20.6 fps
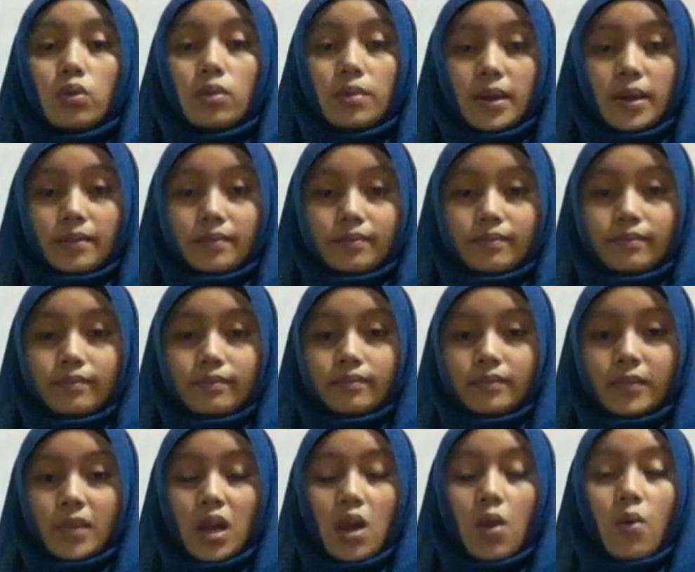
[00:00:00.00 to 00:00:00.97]
woman,
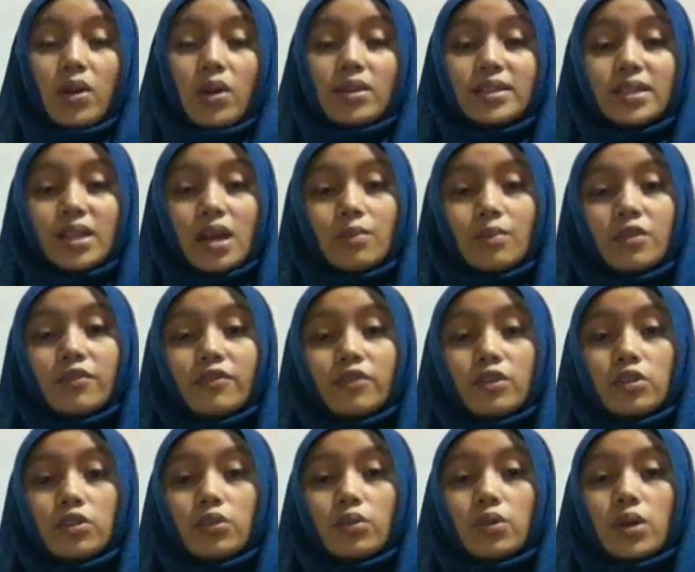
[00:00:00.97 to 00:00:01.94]
while some of
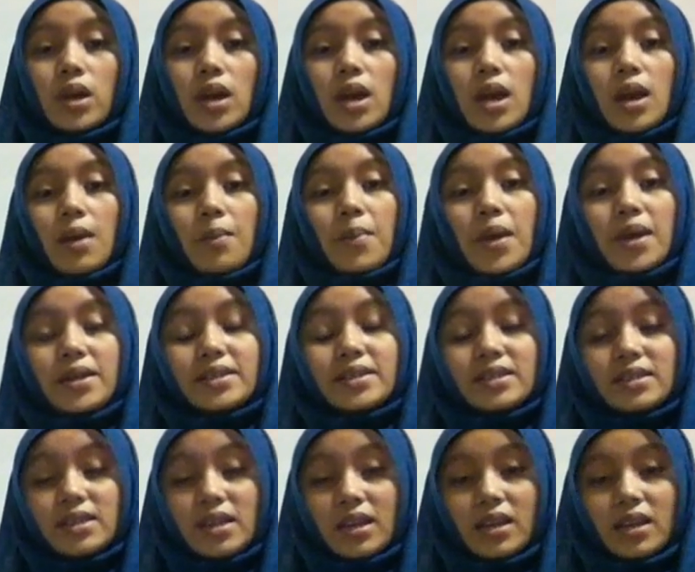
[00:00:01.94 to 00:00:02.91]
you might
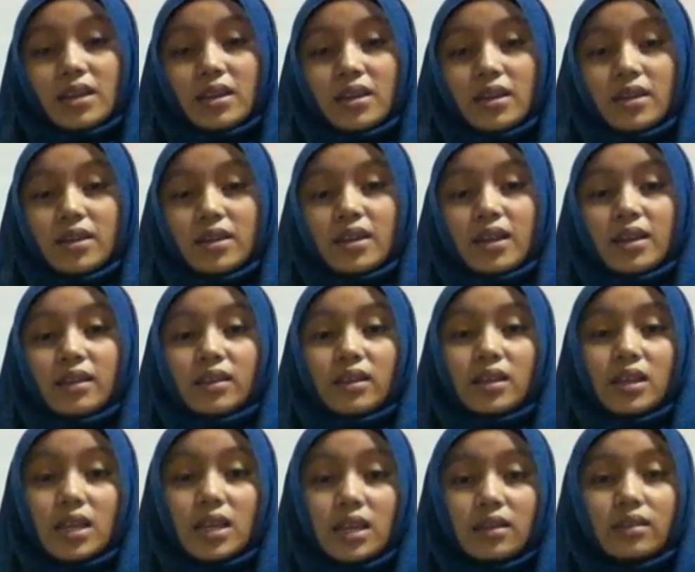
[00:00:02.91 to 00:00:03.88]
say that
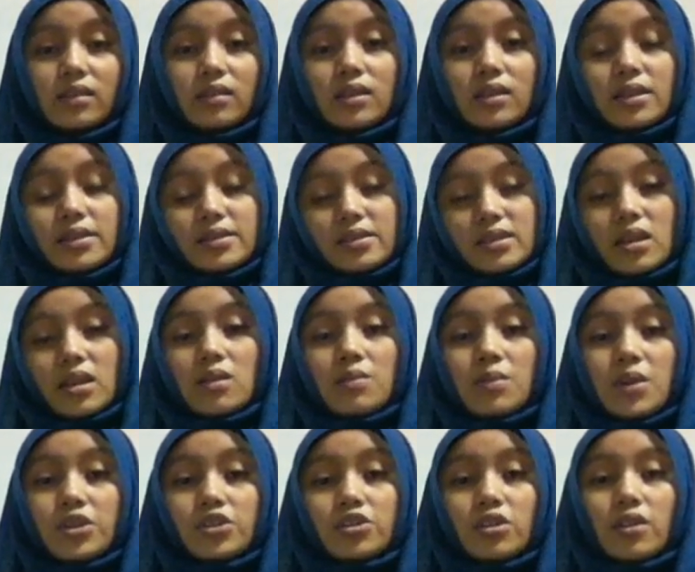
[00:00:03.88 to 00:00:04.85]
it is the
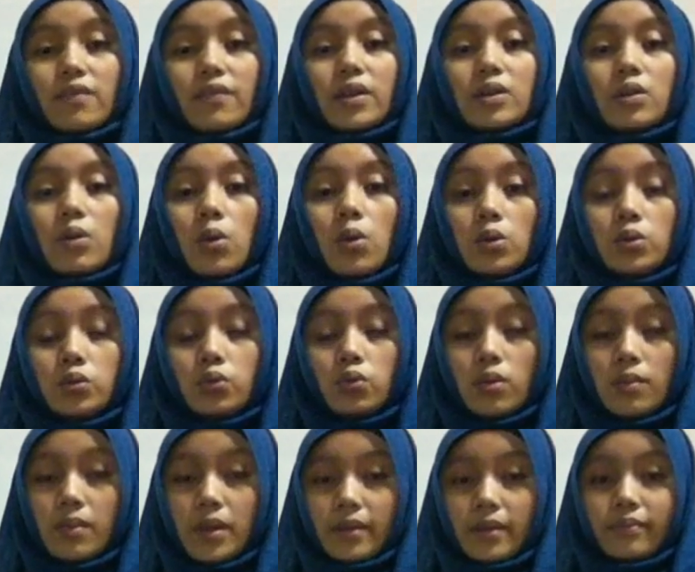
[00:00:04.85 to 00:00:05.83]
image of an old
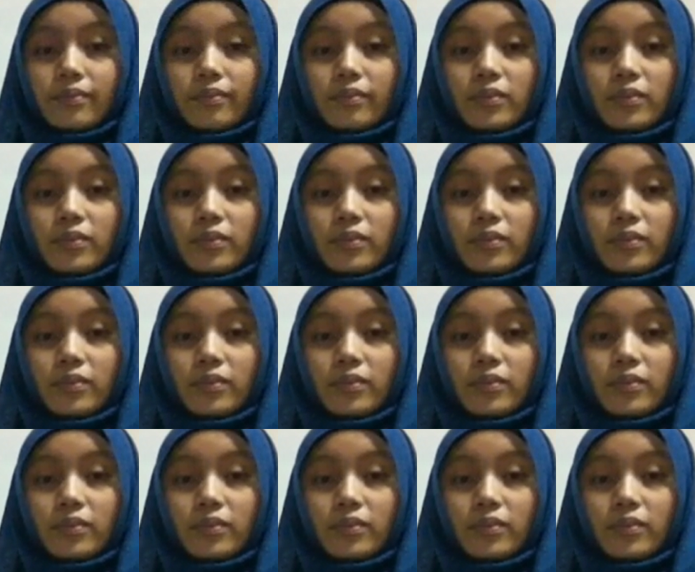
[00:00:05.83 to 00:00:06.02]
woman.